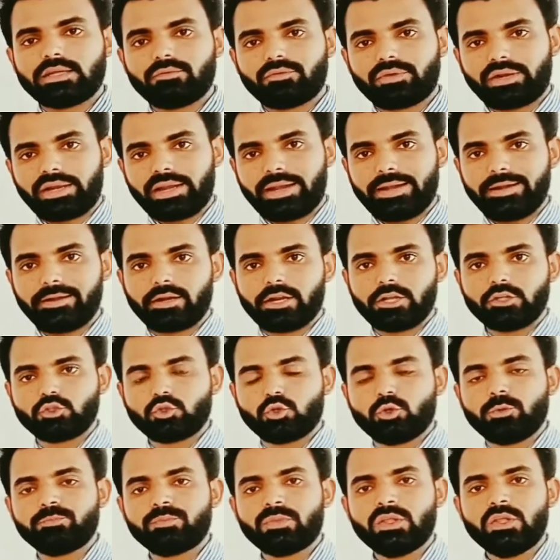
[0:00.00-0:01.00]
of trend
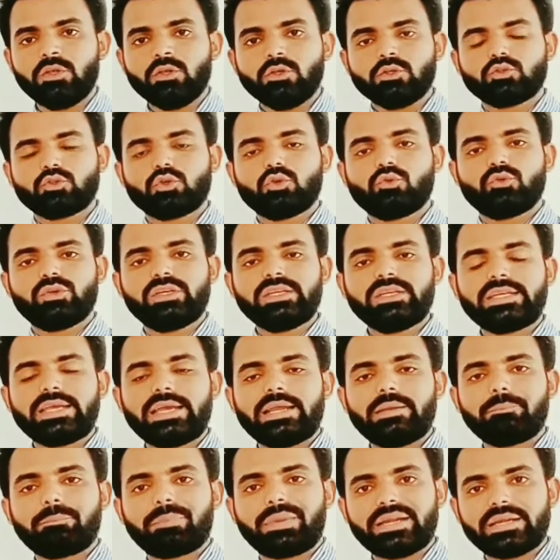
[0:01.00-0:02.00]
ratio, so we
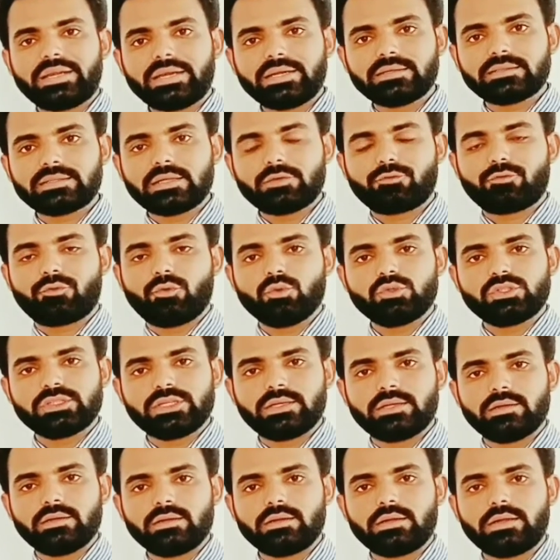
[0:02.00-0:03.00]
can predict the
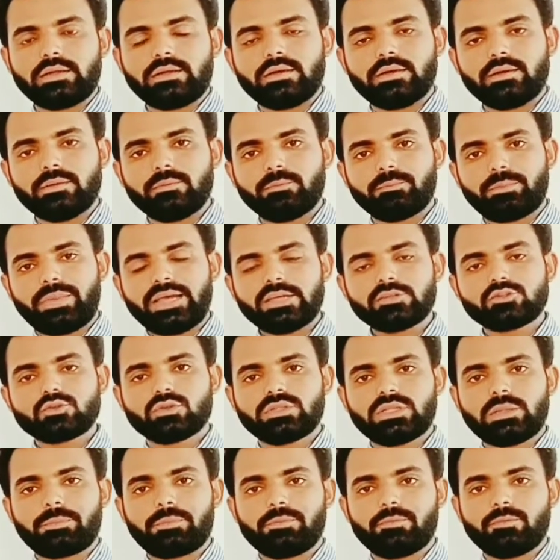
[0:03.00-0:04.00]
future based
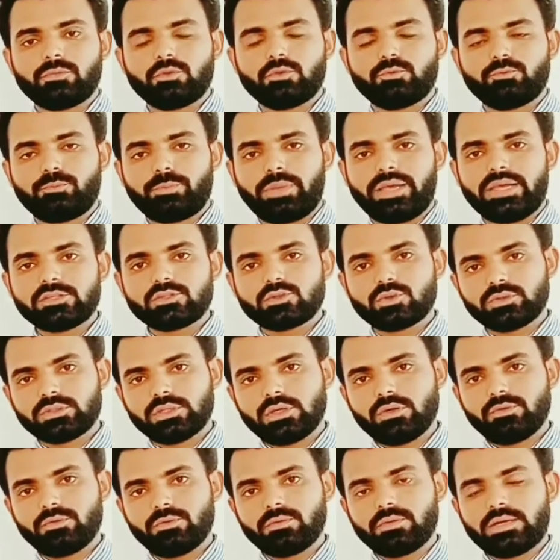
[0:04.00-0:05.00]
on the
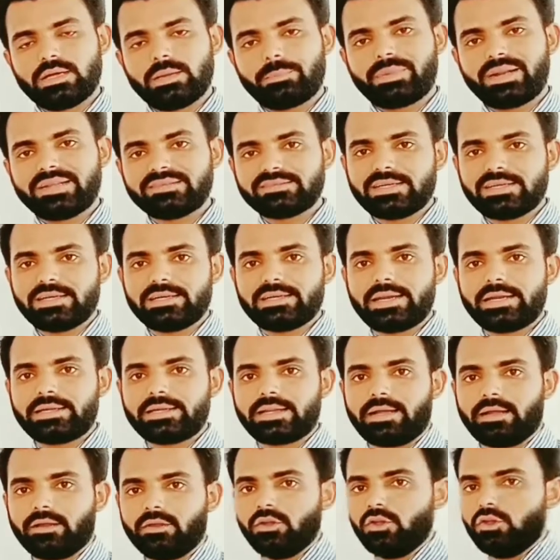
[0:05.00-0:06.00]
present
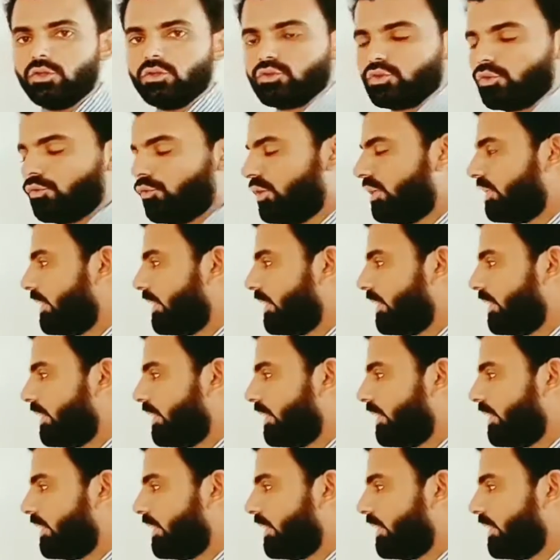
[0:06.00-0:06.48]
data. So we